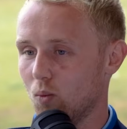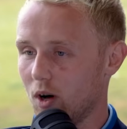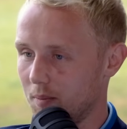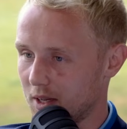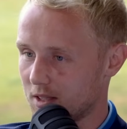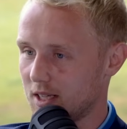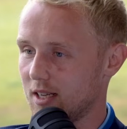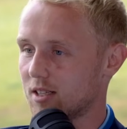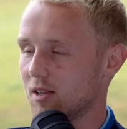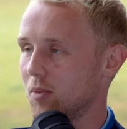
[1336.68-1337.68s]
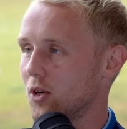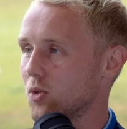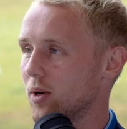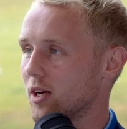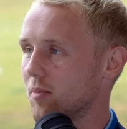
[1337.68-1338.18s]
what am I saying to the
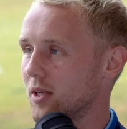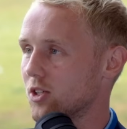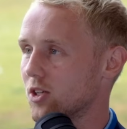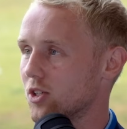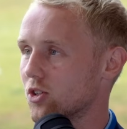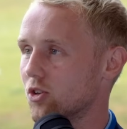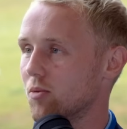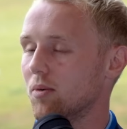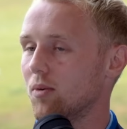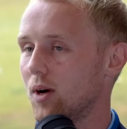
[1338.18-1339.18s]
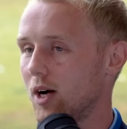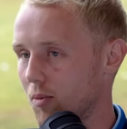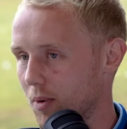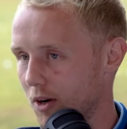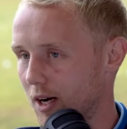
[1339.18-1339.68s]
boys when I come in the changing room? How
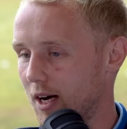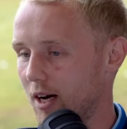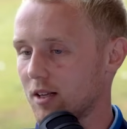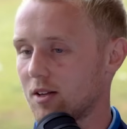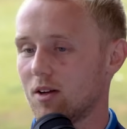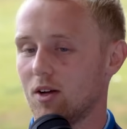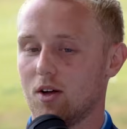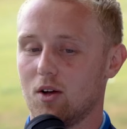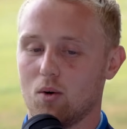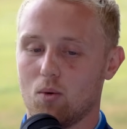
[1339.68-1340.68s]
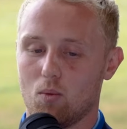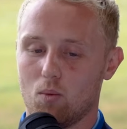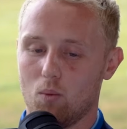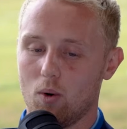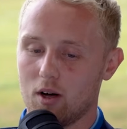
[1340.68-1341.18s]
am I going to act?
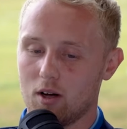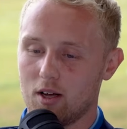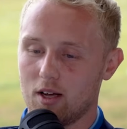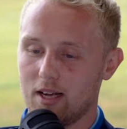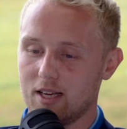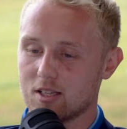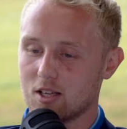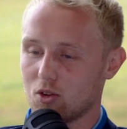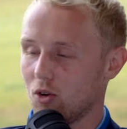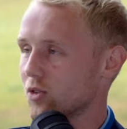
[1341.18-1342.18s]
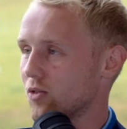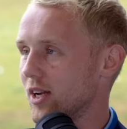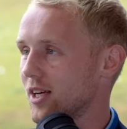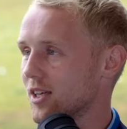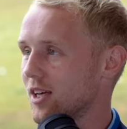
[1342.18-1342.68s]
What is the thoughts for the
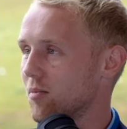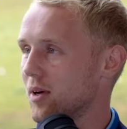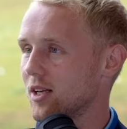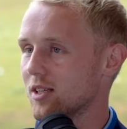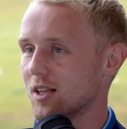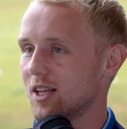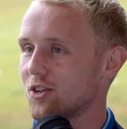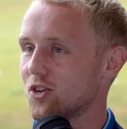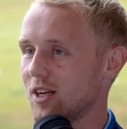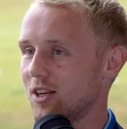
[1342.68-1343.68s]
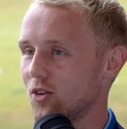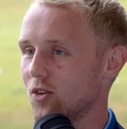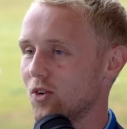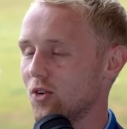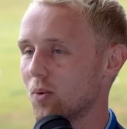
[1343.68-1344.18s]
next game? And it's literally,
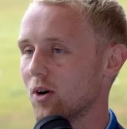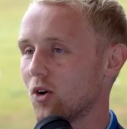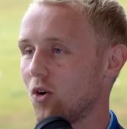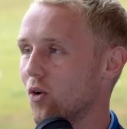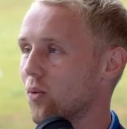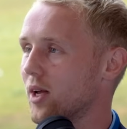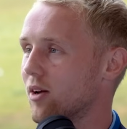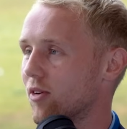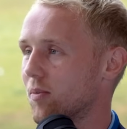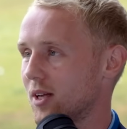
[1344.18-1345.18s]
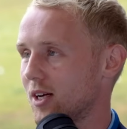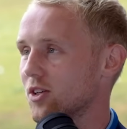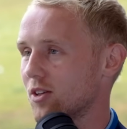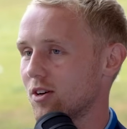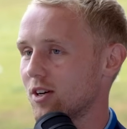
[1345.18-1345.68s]
you work all week for
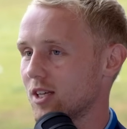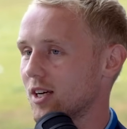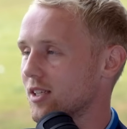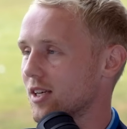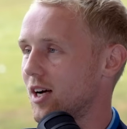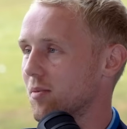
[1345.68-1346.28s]
potentially 30 seconds of